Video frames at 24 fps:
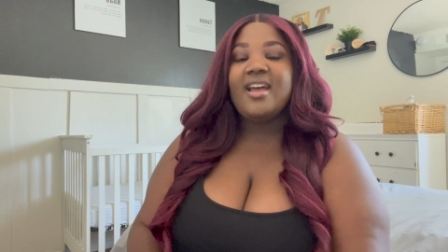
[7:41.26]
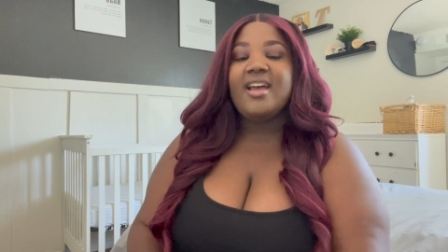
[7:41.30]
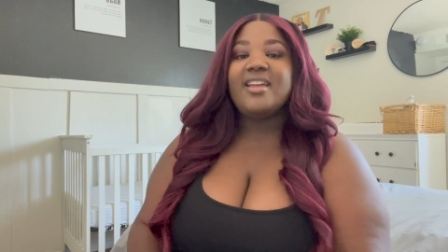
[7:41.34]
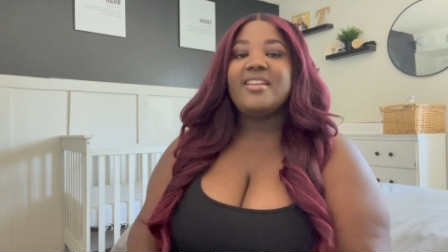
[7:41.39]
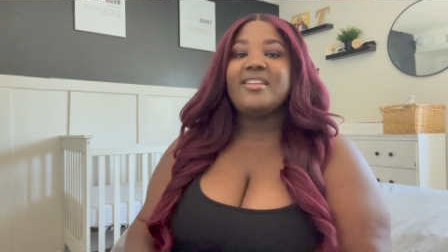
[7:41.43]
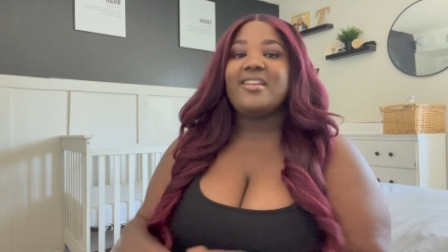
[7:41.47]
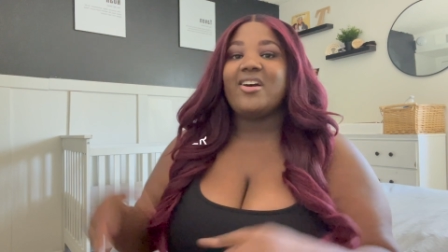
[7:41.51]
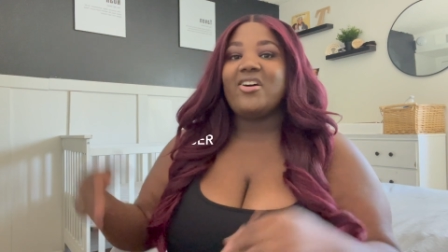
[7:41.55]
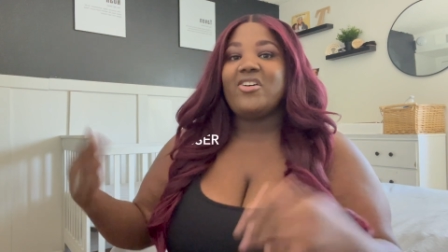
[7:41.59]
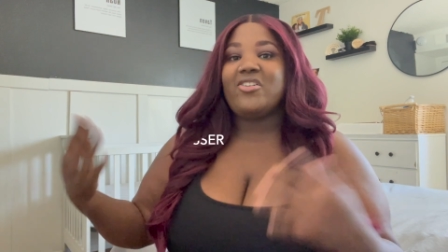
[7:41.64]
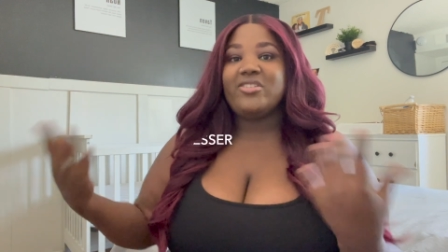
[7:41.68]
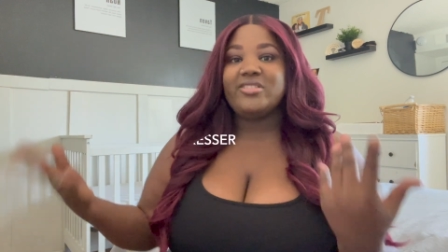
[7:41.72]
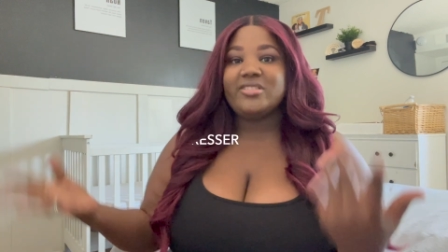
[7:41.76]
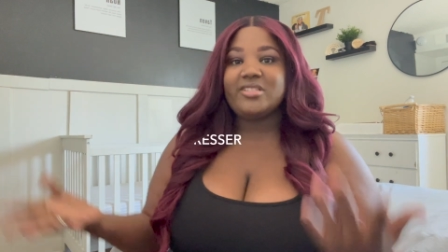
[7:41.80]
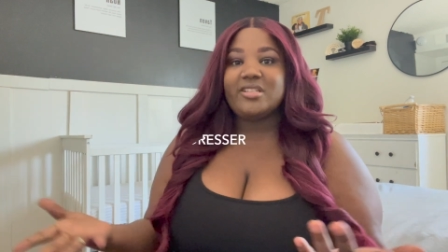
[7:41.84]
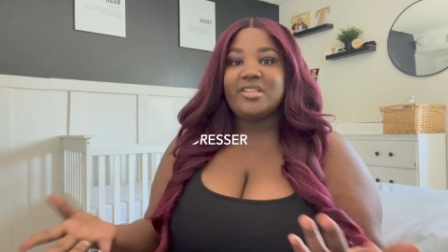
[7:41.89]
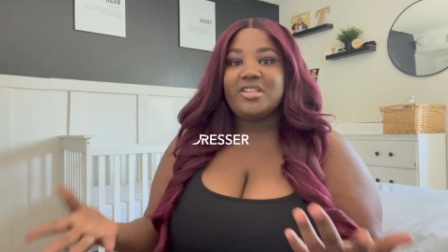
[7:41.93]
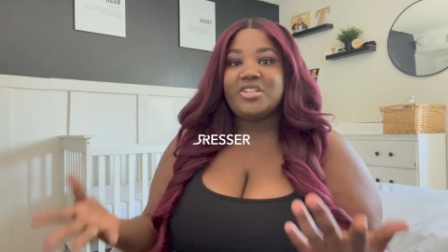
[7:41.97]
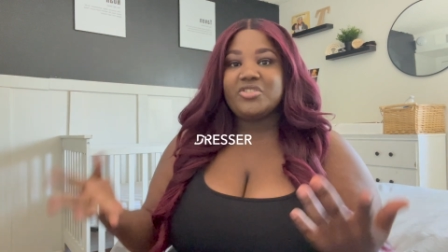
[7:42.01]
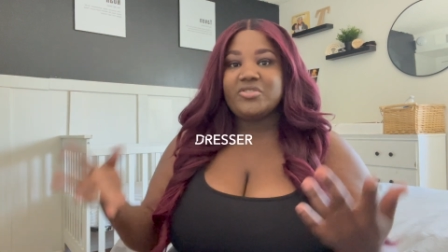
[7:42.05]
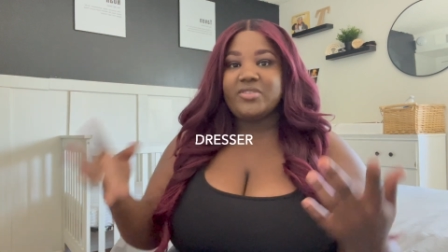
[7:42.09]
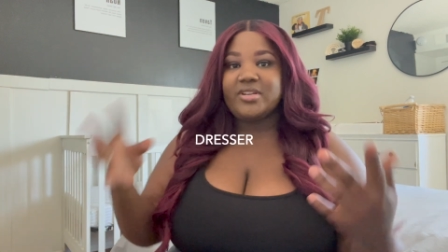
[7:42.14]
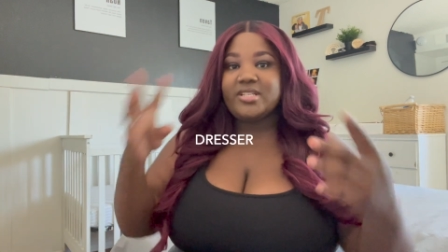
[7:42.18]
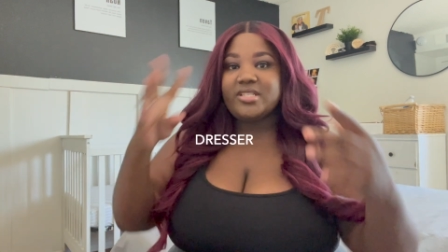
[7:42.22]
Now onto the
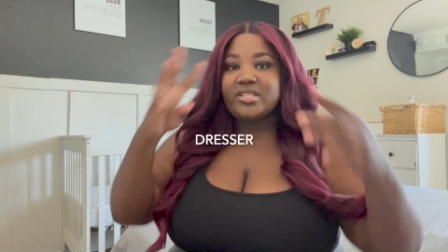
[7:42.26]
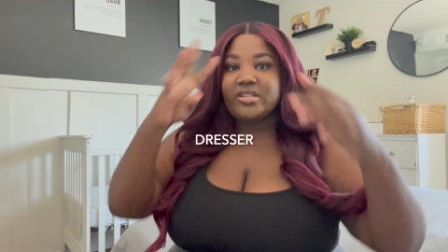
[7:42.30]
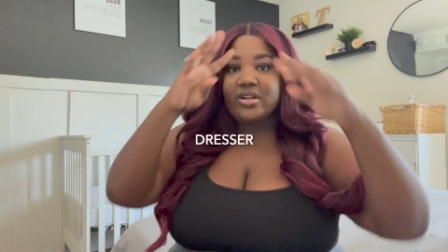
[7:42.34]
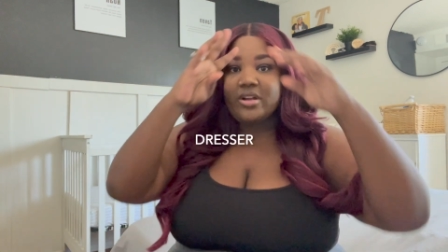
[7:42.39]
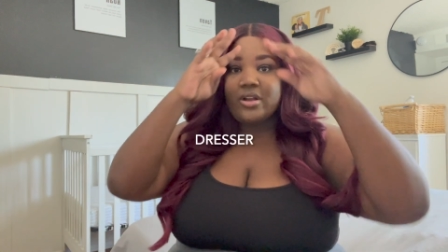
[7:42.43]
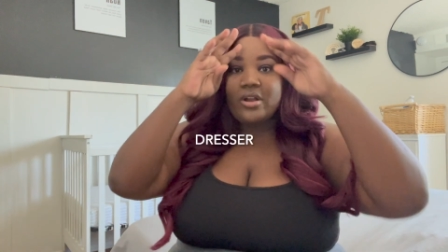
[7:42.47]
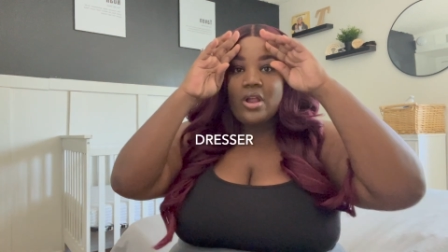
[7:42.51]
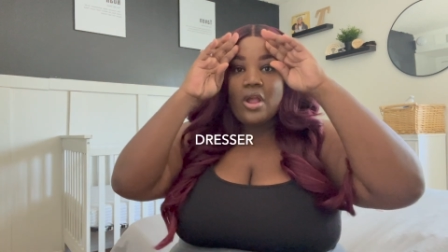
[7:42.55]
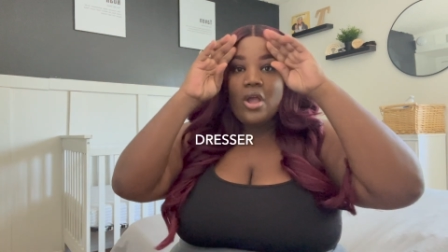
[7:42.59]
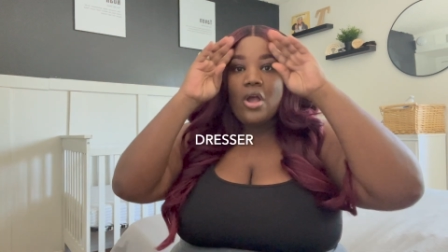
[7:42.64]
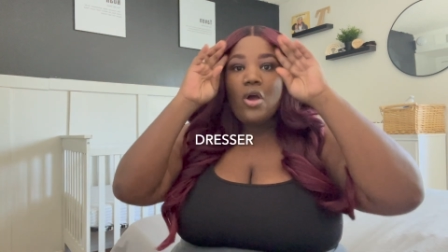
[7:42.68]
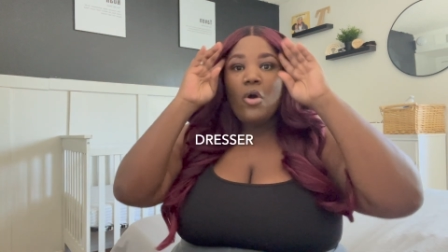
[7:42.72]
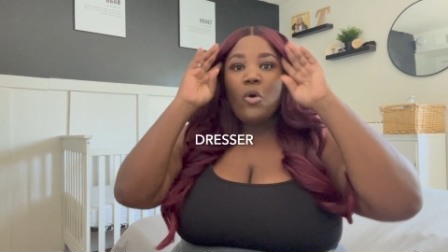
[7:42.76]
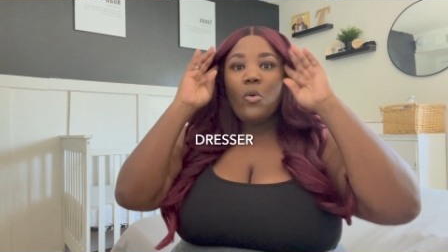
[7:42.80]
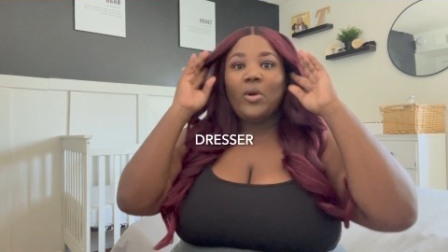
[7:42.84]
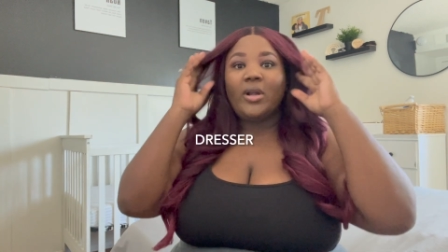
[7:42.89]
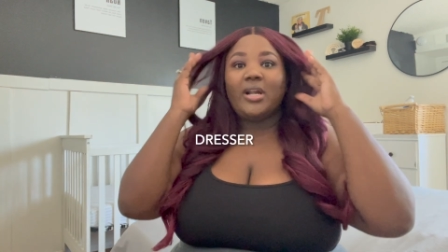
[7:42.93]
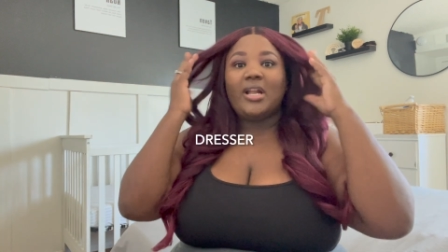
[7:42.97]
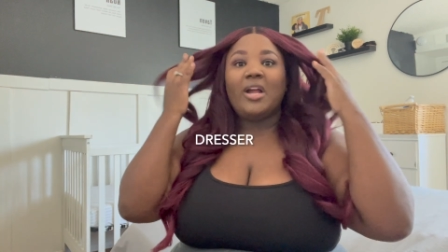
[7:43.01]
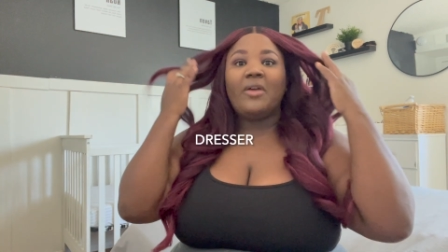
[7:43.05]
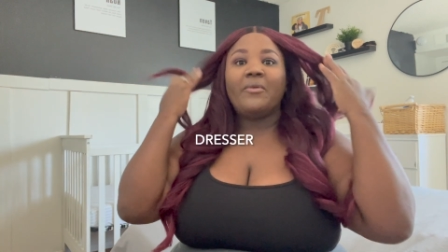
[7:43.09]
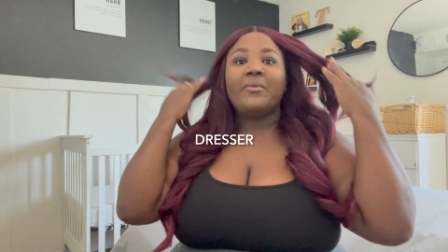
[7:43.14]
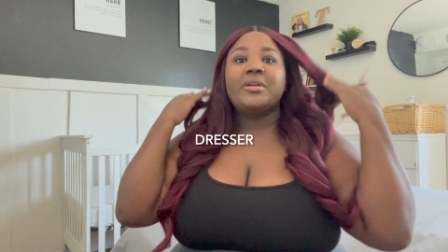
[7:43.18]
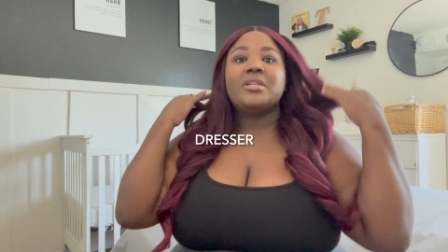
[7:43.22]
dresser. When
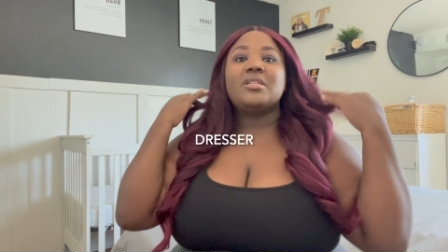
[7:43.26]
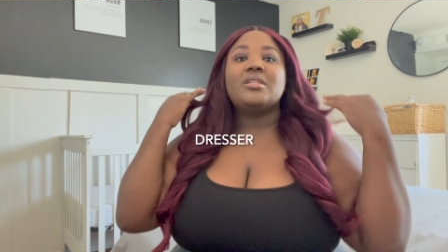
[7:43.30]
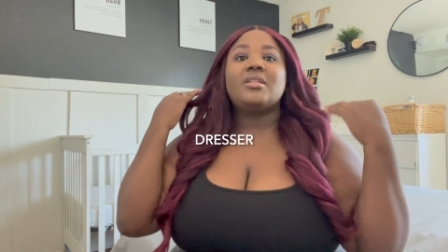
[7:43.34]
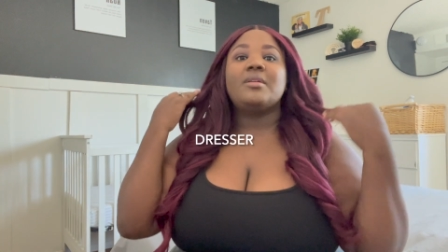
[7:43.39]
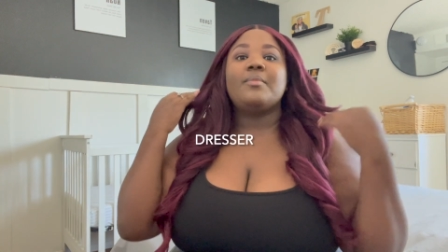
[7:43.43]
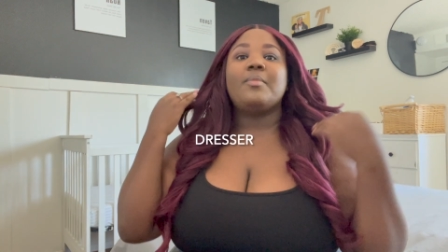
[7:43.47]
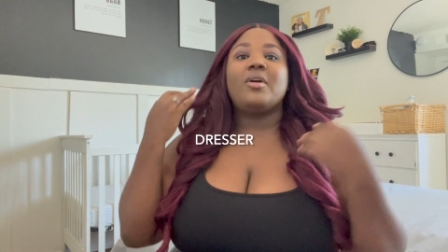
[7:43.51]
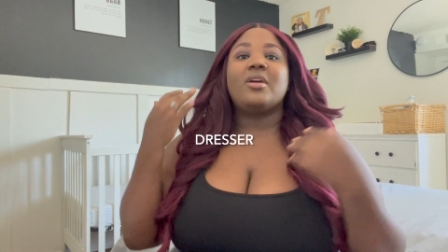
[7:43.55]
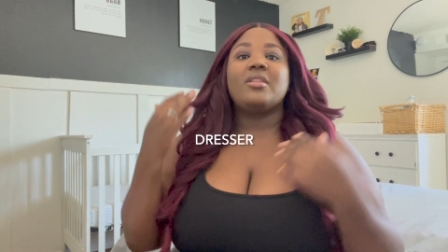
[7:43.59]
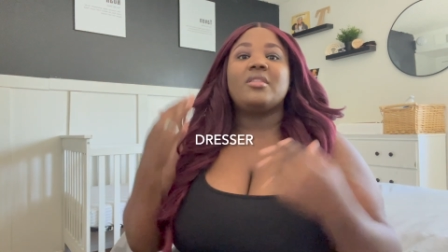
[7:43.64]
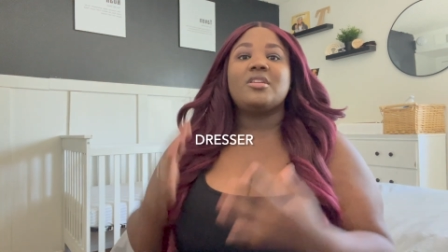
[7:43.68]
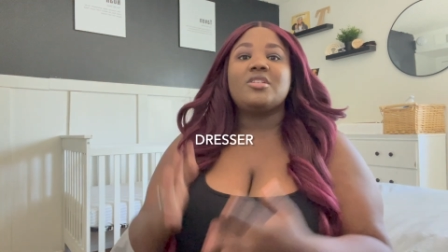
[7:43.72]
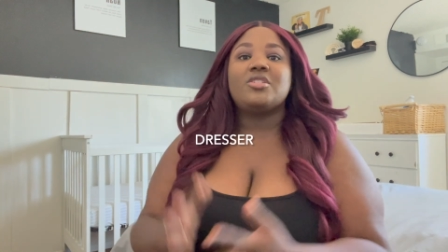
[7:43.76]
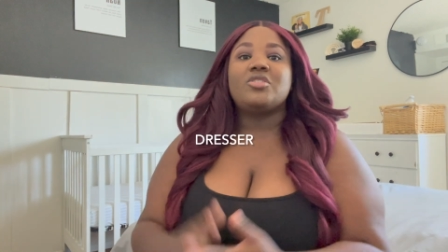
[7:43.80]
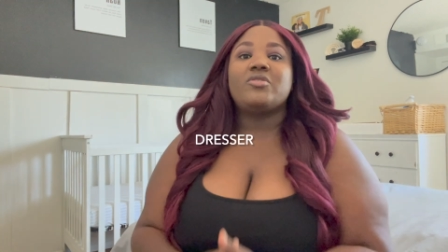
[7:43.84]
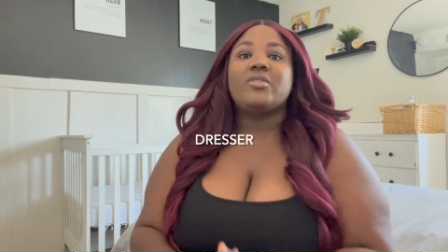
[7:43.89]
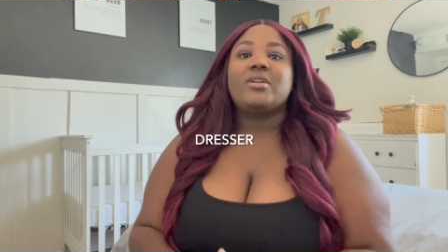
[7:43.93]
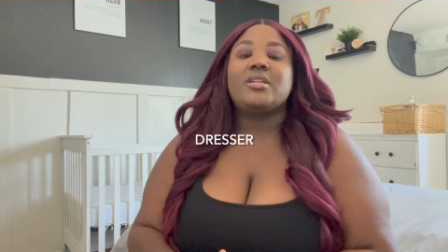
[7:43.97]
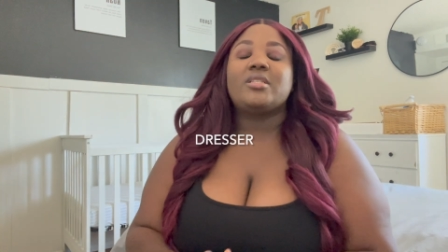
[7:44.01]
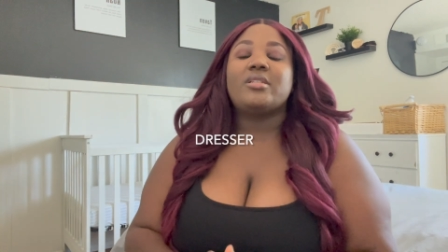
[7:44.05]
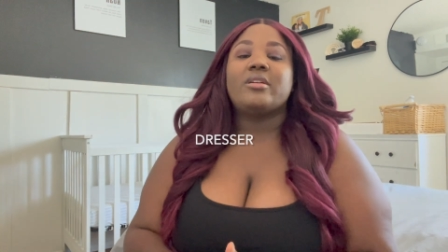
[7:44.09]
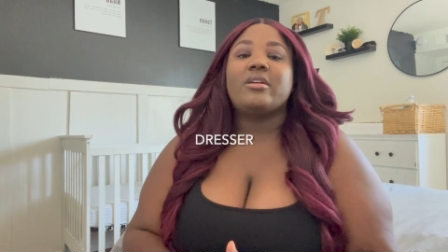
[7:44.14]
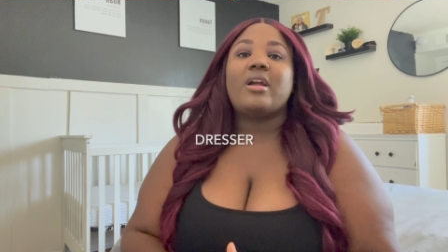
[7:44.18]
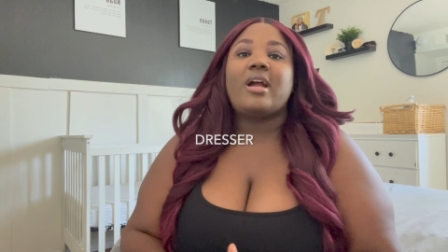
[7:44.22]
I originally bought this
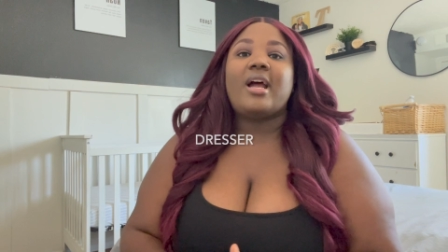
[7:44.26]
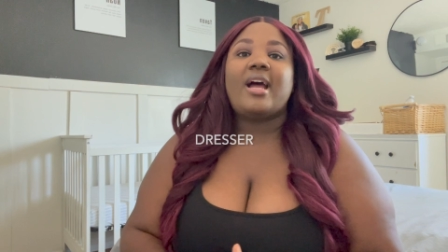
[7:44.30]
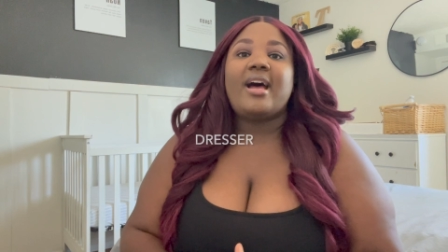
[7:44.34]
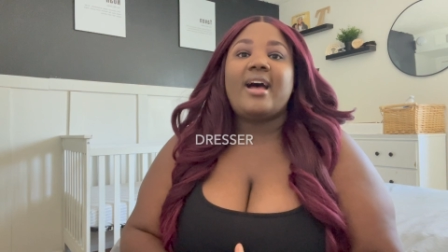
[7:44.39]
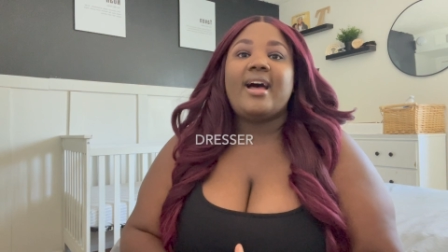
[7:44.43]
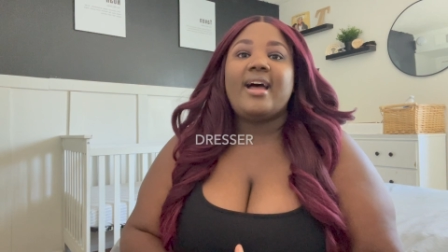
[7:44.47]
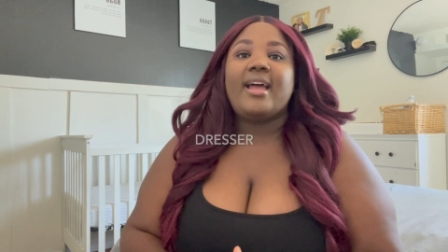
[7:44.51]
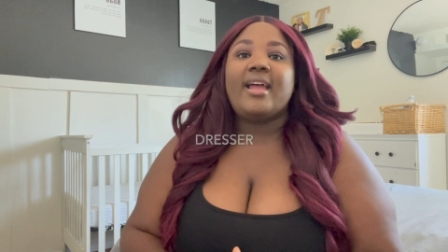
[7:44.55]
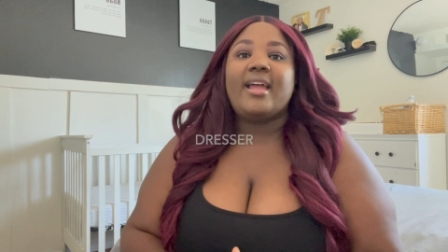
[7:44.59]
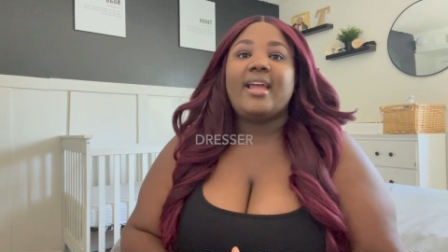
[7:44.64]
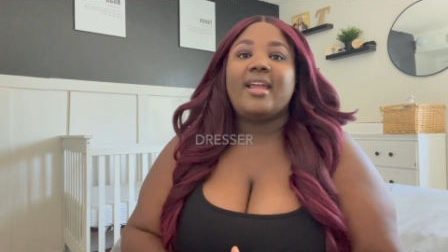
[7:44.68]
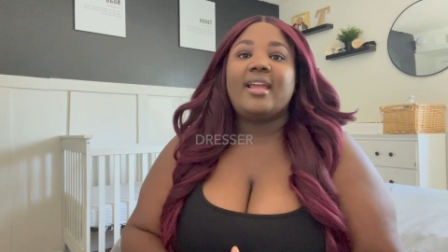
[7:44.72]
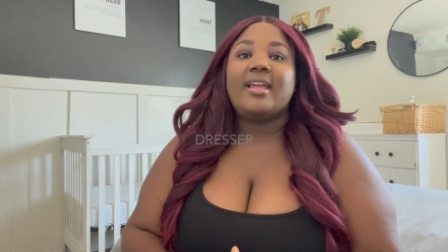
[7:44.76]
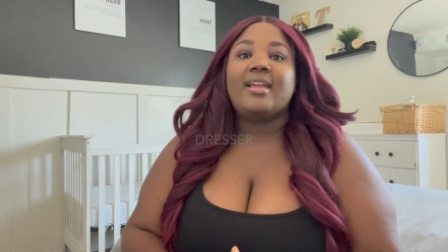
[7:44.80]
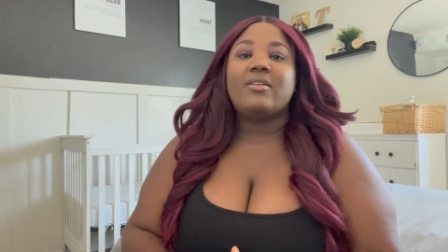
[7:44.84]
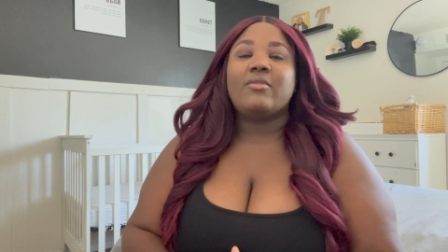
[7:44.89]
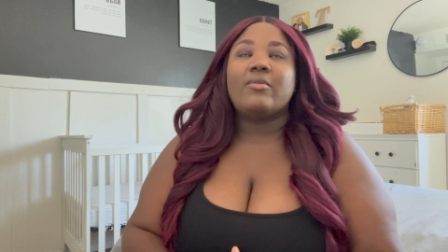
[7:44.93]
dresser, I,